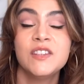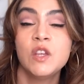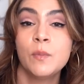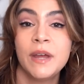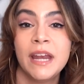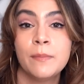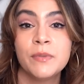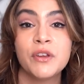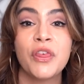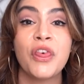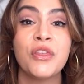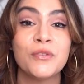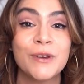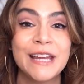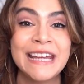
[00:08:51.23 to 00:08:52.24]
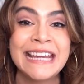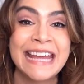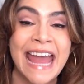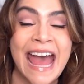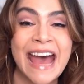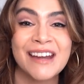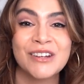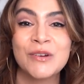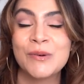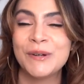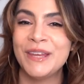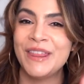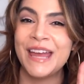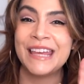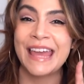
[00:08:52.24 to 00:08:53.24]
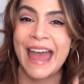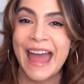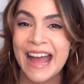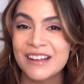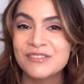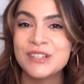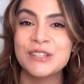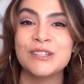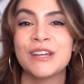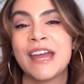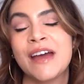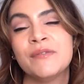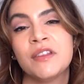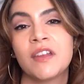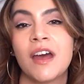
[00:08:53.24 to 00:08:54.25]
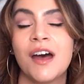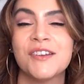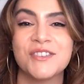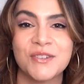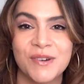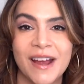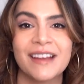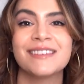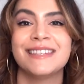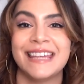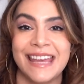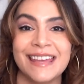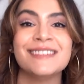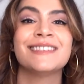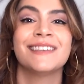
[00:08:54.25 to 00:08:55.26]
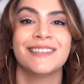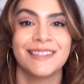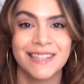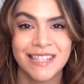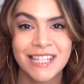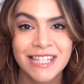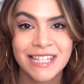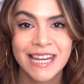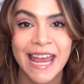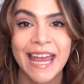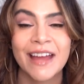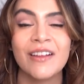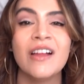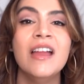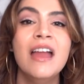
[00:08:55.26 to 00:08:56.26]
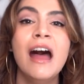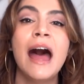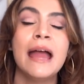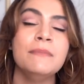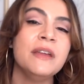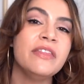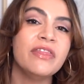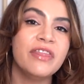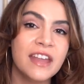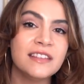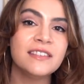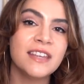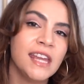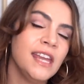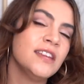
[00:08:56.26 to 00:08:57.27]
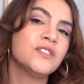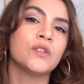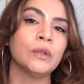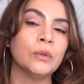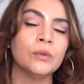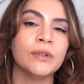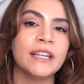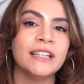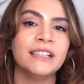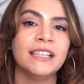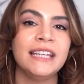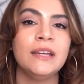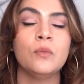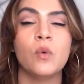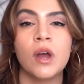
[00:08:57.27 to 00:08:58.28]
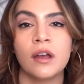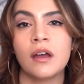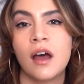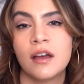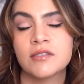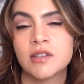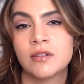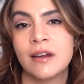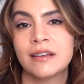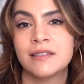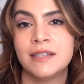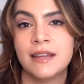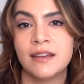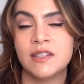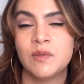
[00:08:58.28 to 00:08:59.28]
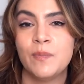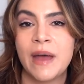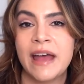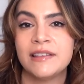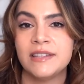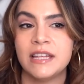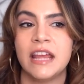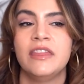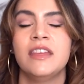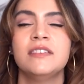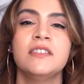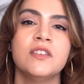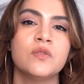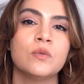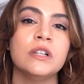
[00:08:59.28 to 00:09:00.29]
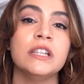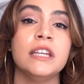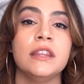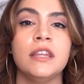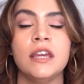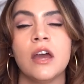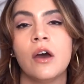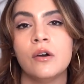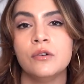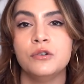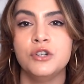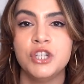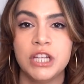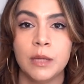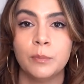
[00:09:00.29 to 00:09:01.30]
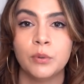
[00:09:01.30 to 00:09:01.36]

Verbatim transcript: So my number three category that you have to look at with Cosrx is snail. I mean, this is really what Cosrx does best, and this is really the O G